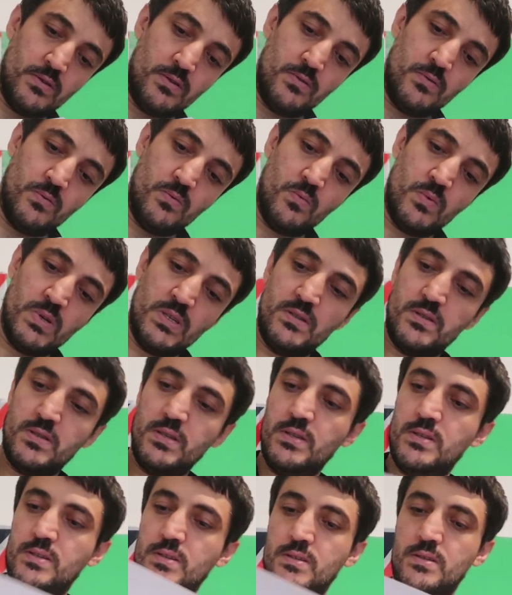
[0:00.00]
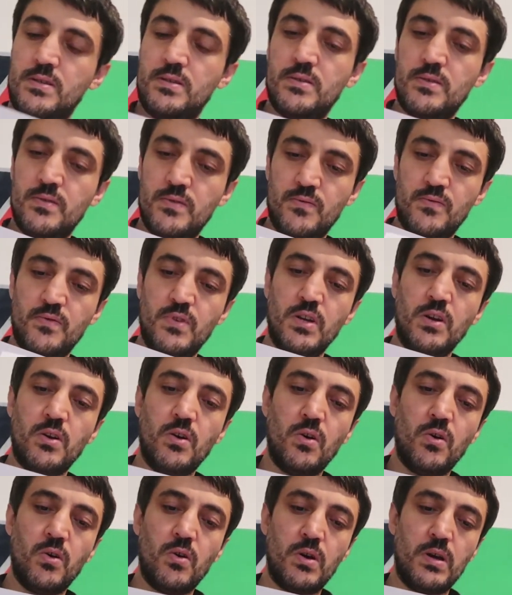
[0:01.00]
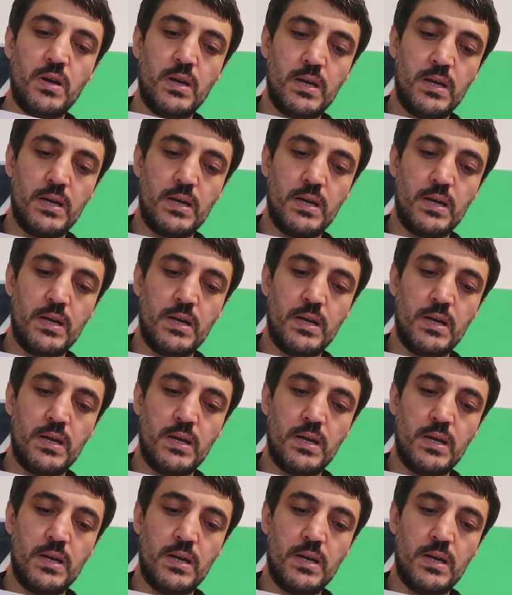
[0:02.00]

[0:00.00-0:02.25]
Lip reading: And what's this? We got